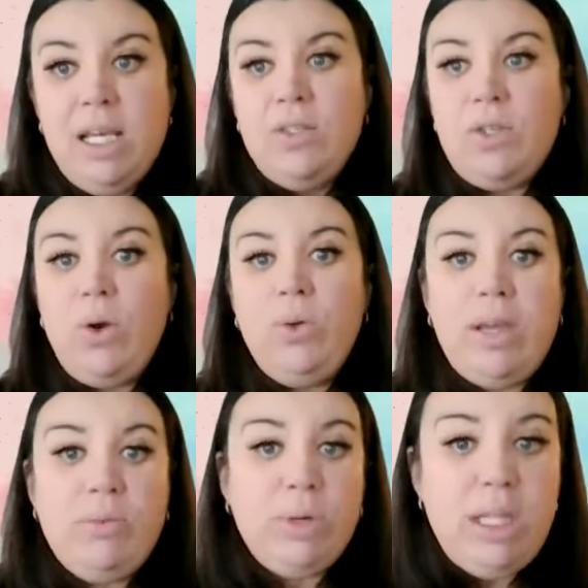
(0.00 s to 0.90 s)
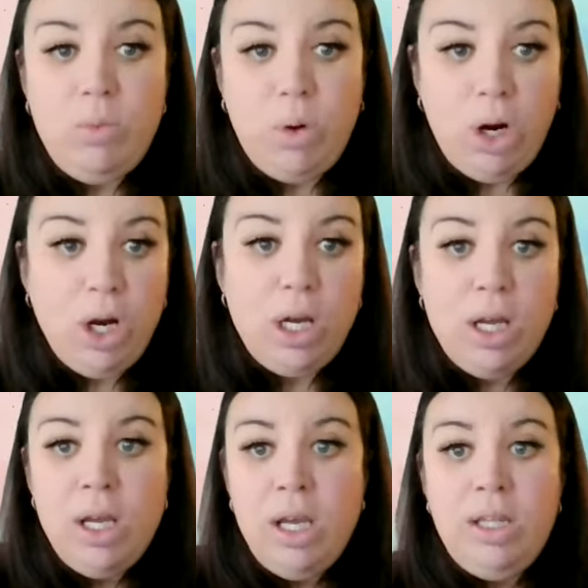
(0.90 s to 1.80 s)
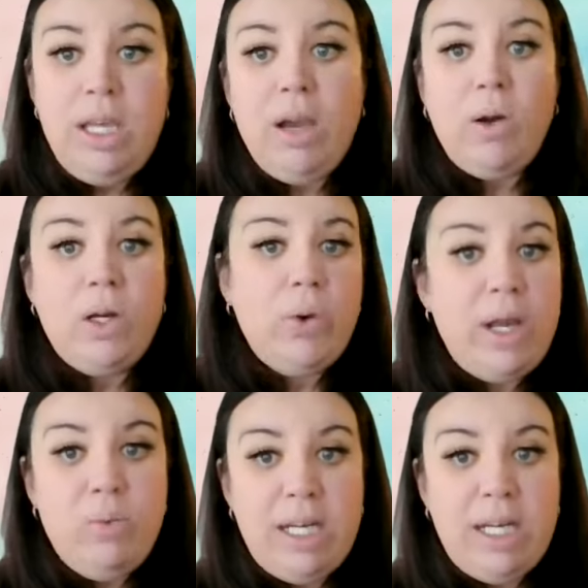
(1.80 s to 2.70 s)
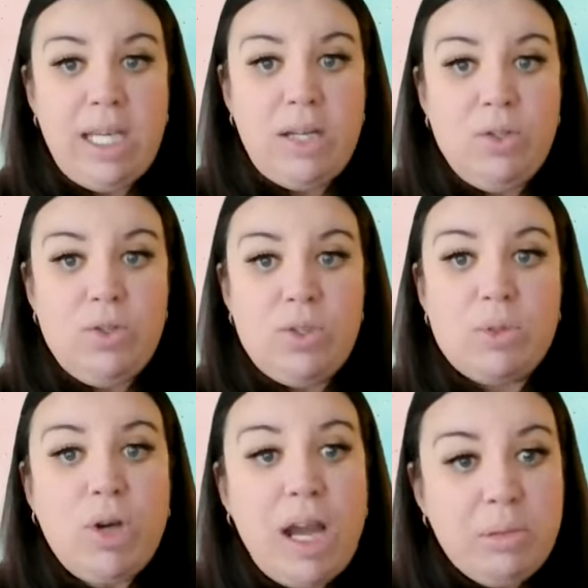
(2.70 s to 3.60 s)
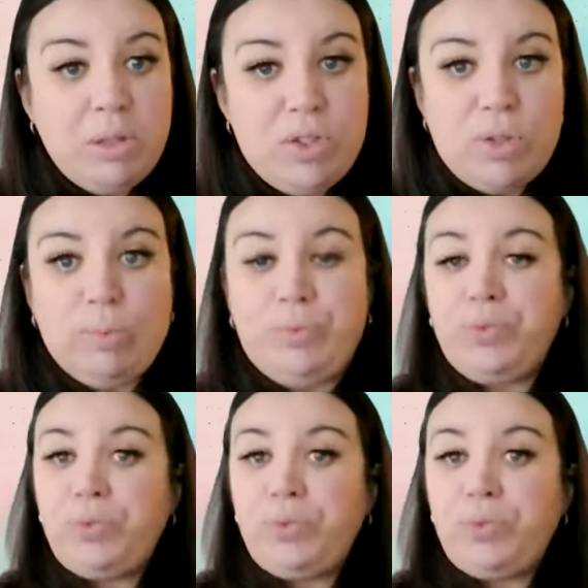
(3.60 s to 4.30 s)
So they really work. They are a great way to get new subscribers.